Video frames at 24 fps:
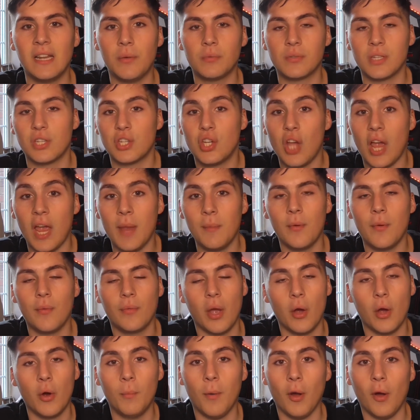It was a shame
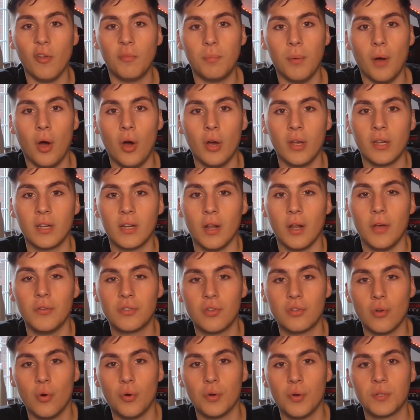they were both behind
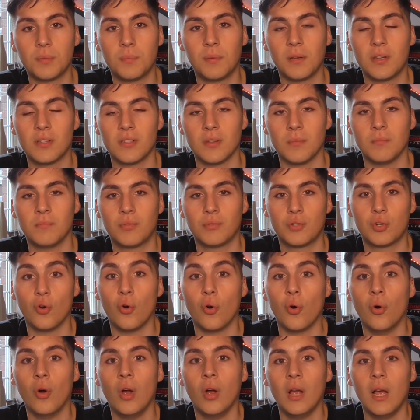closed doors because I'm
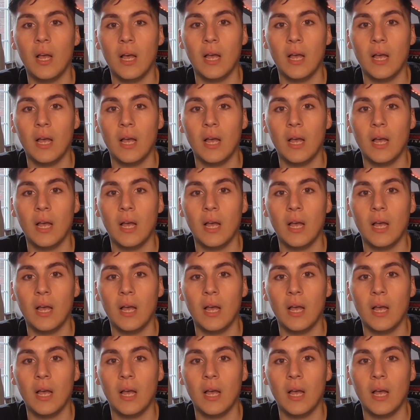sure